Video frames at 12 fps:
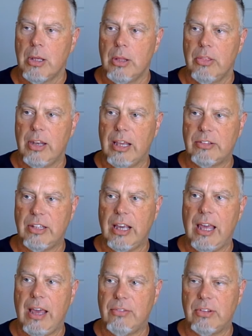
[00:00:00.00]
The next thing I
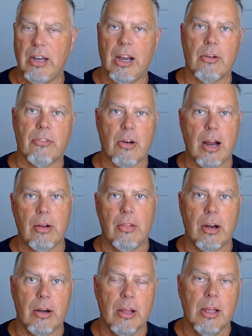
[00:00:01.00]
have is an air fryer
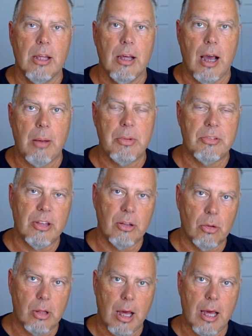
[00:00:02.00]
there. I'm a
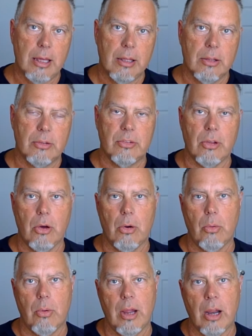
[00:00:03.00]
single guy,
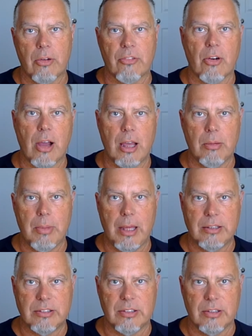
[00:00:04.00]
so air frying
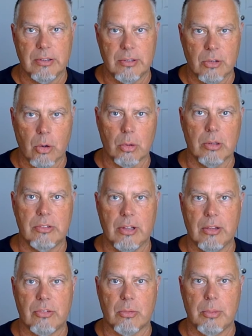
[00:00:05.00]
makes total
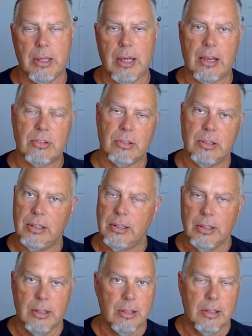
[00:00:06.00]
sense for me. Actually,
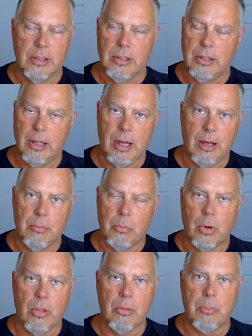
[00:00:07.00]

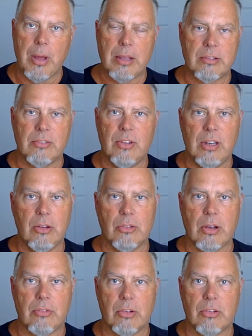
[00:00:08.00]
one of the best videos
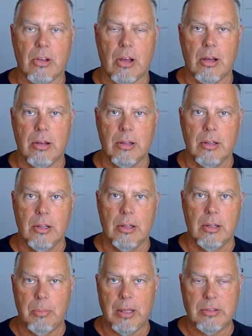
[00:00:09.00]
I ever saw,
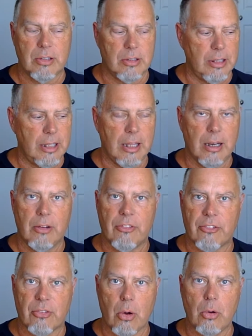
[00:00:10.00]
basically get a
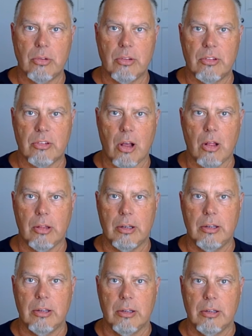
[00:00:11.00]
frozen
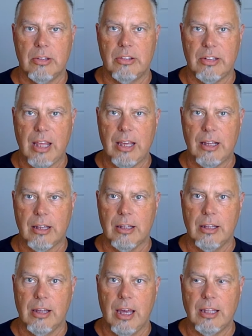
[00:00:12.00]
solid steak
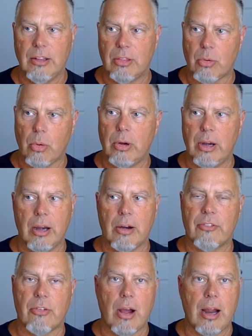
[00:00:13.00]
and you throw it in an air
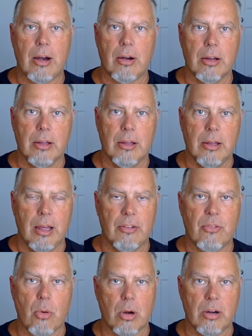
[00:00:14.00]
fryer at
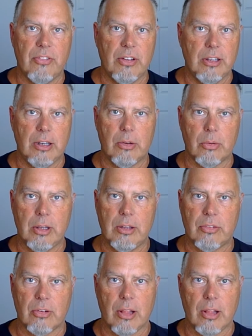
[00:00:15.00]
450 degrees for